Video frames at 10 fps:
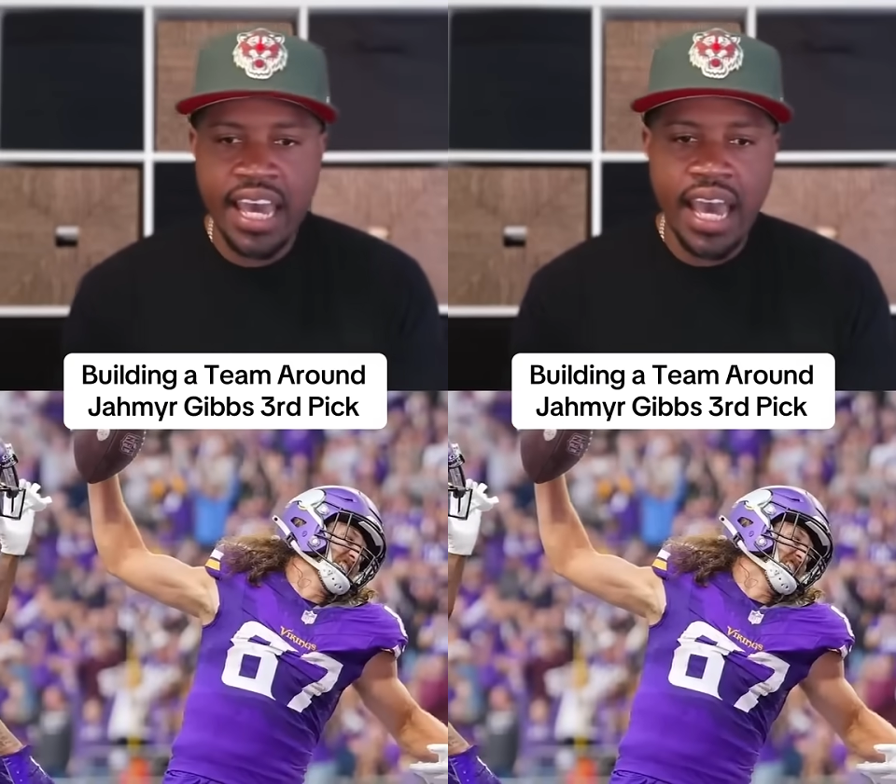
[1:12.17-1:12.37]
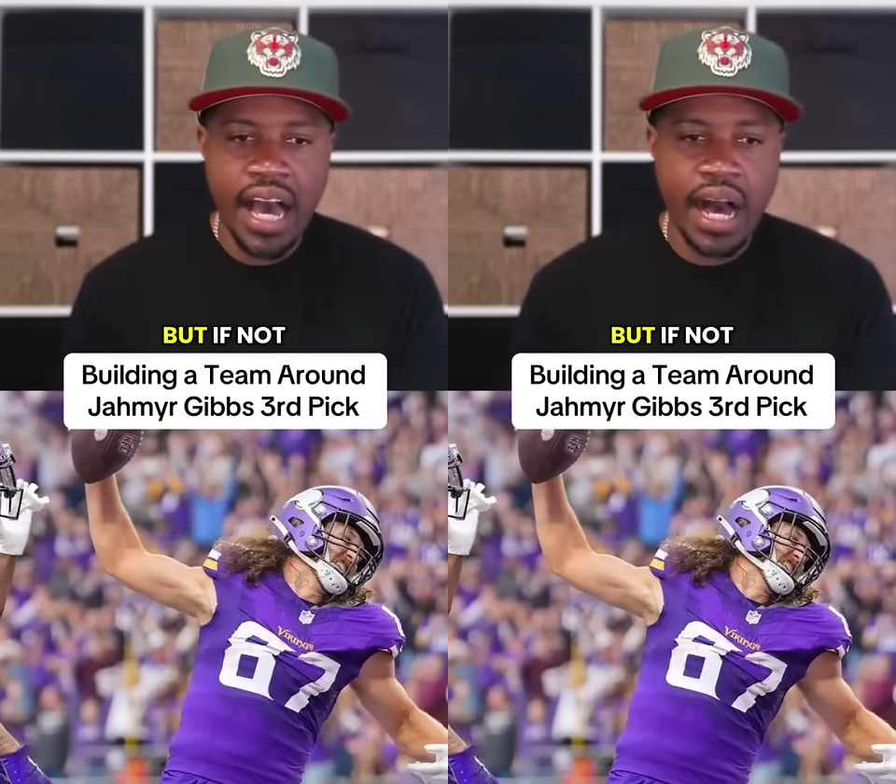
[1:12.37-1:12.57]

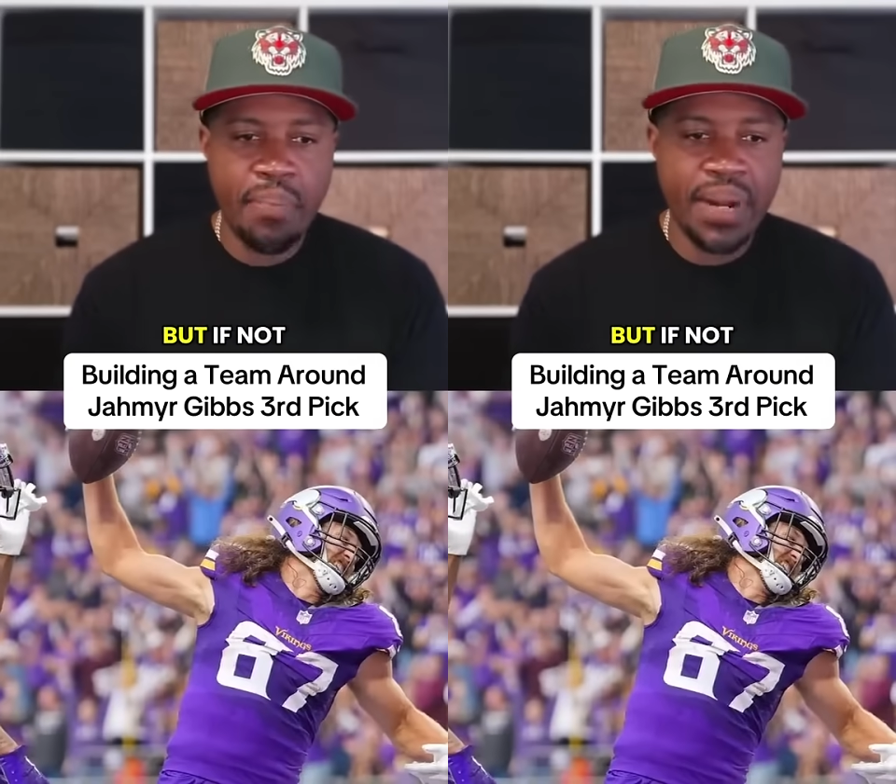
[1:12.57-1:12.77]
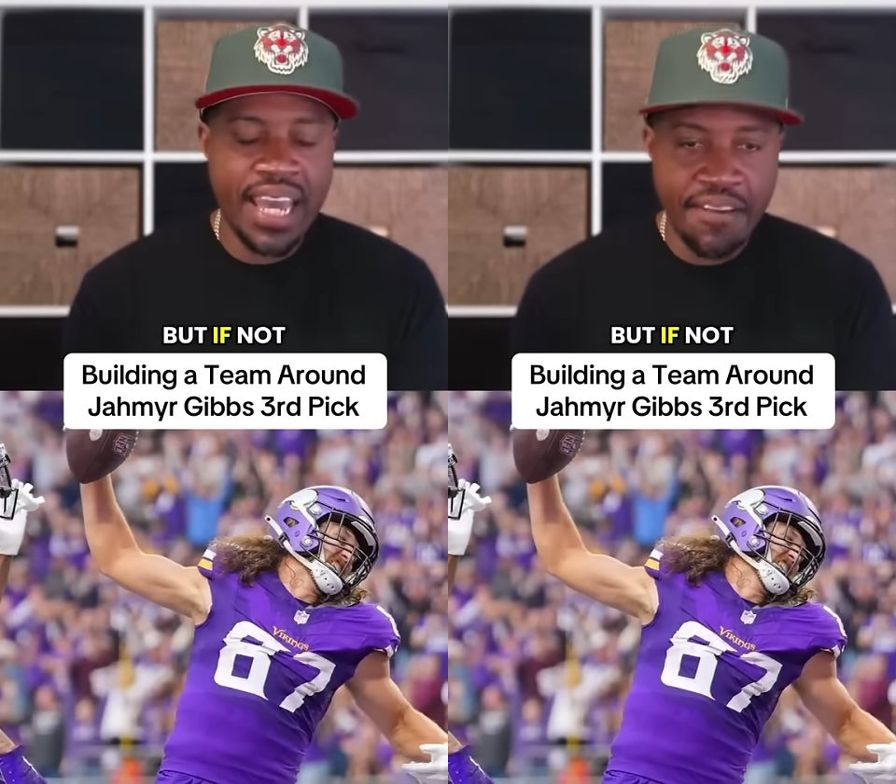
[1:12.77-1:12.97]
But
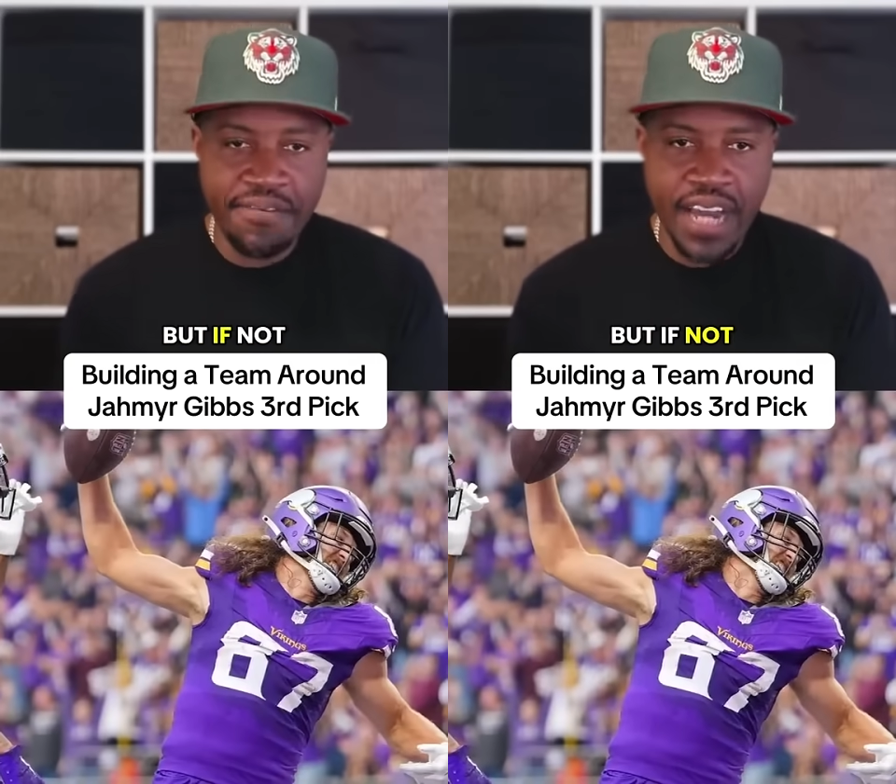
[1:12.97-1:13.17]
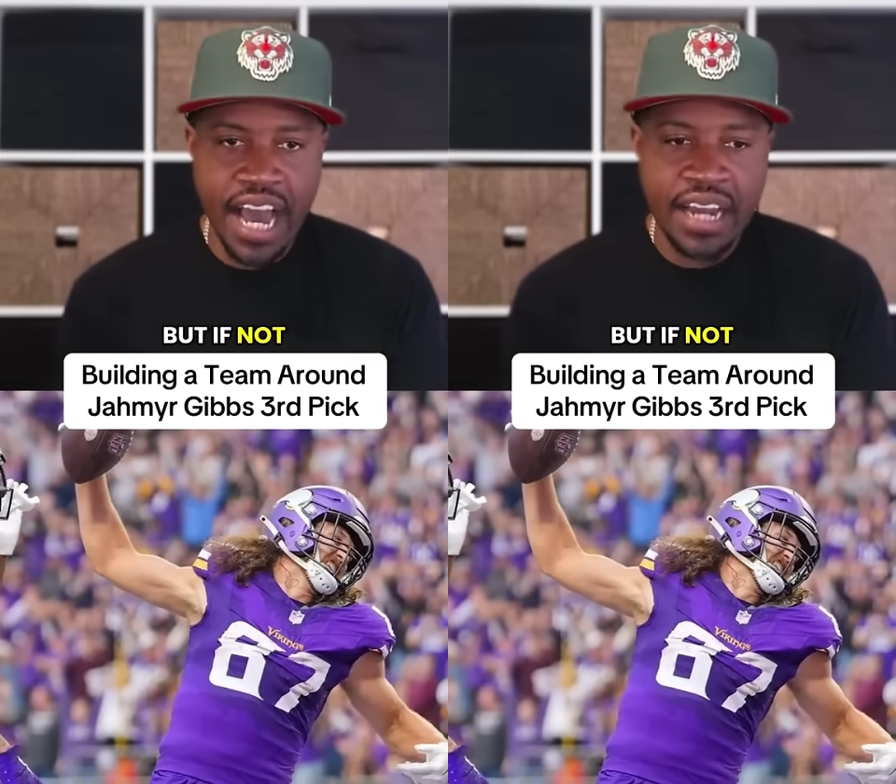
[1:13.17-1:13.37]
if
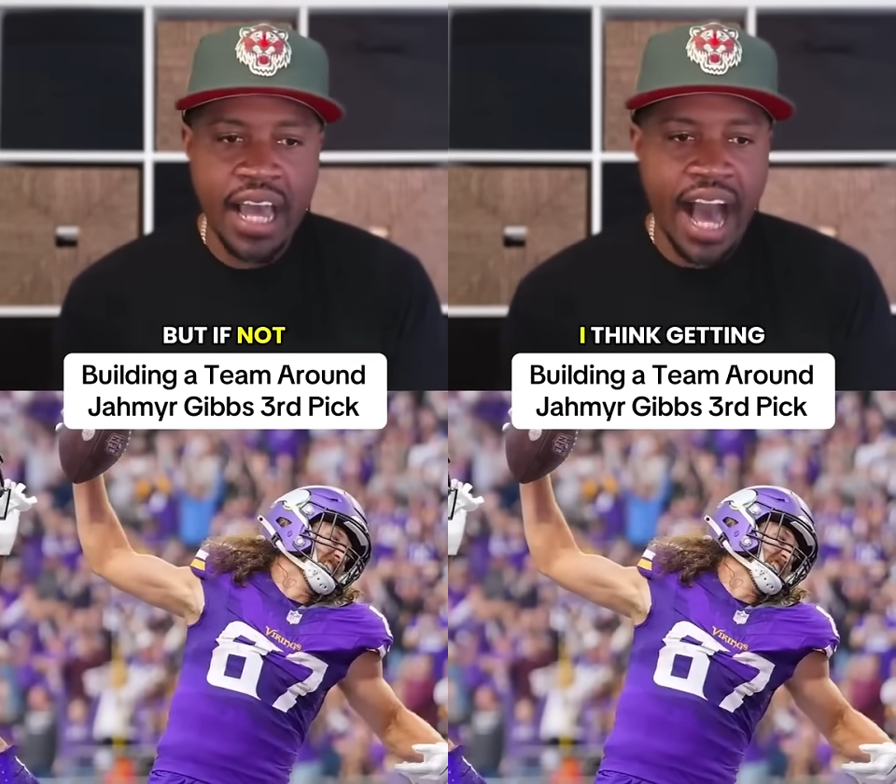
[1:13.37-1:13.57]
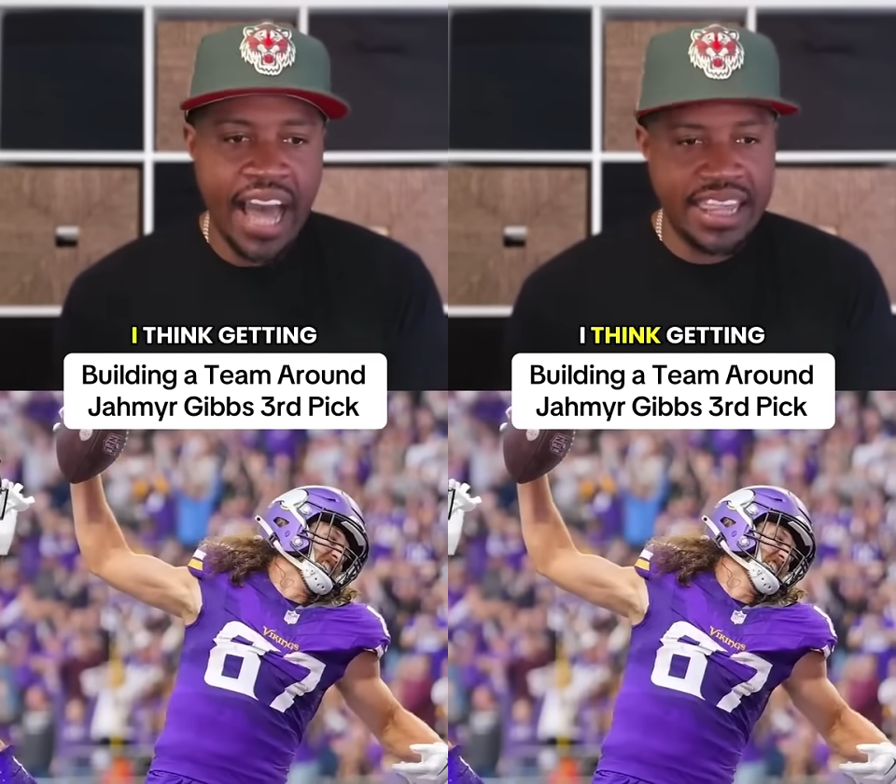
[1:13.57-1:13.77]
not, I
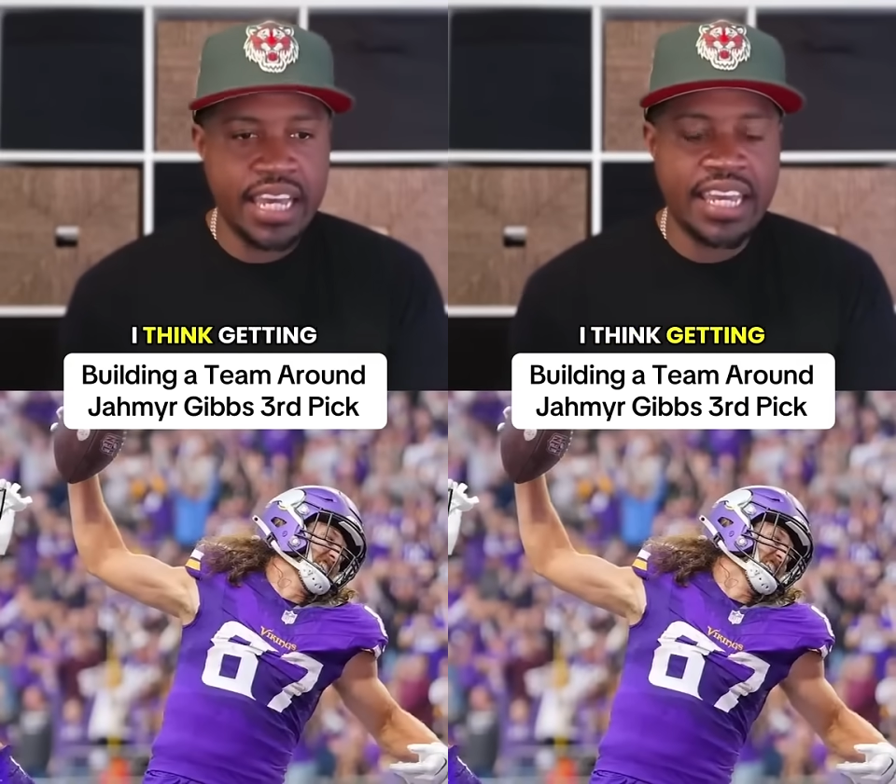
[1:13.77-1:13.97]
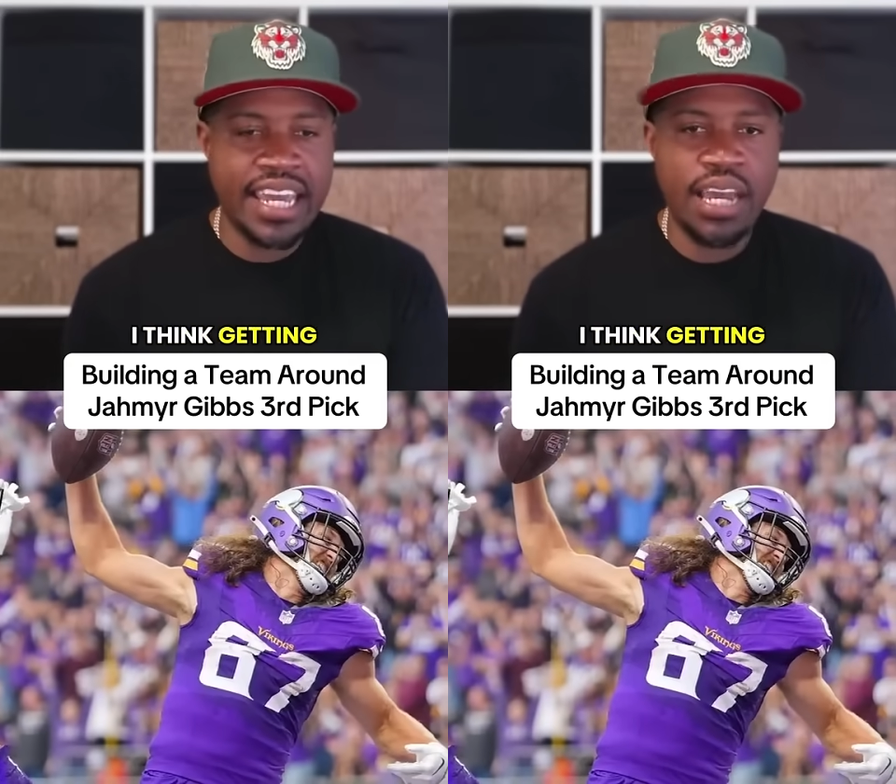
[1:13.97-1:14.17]
think getting one